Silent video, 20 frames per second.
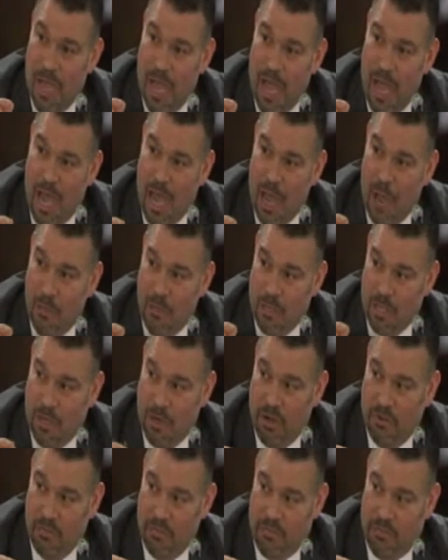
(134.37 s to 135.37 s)

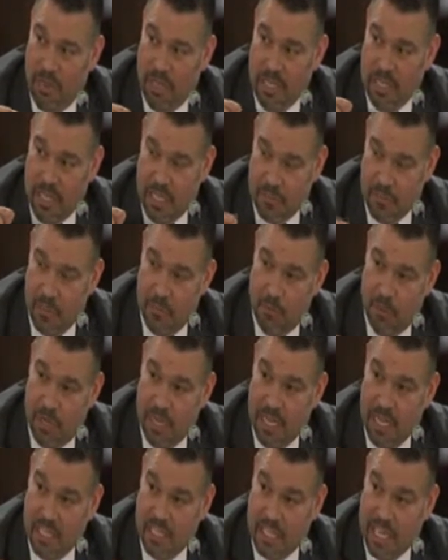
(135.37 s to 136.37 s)
of the funding that's been put
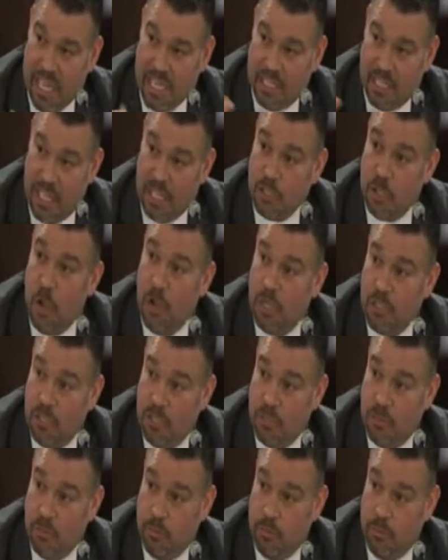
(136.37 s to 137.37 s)
in education has gone
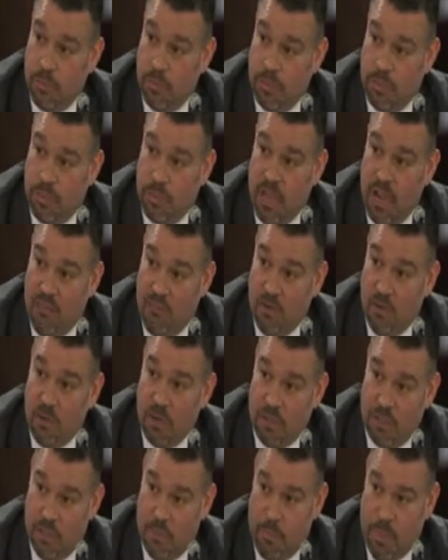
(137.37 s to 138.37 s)
to
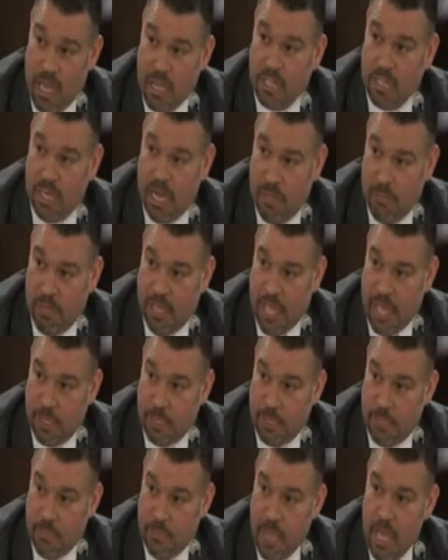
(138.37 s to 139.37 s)
cover the pension
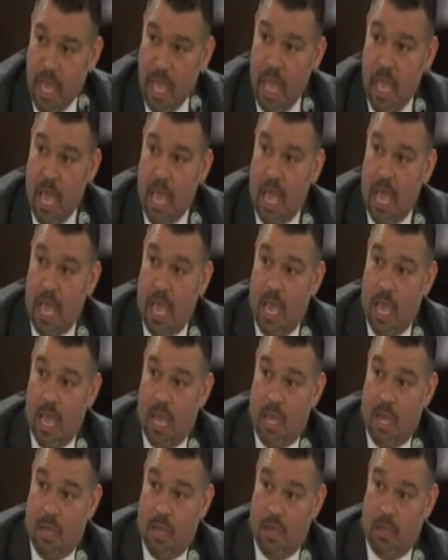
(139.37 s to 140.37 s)
obligation. Yeah, the pensions,
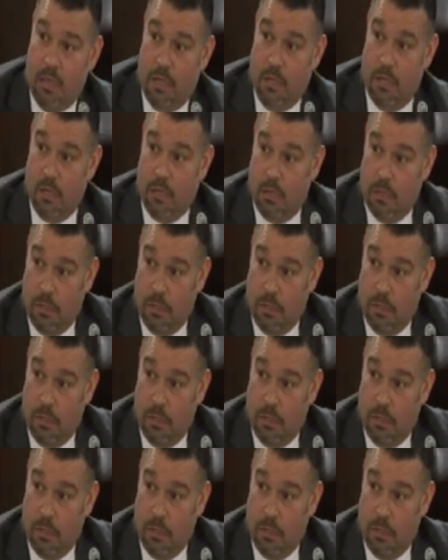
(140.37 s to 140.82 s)
if I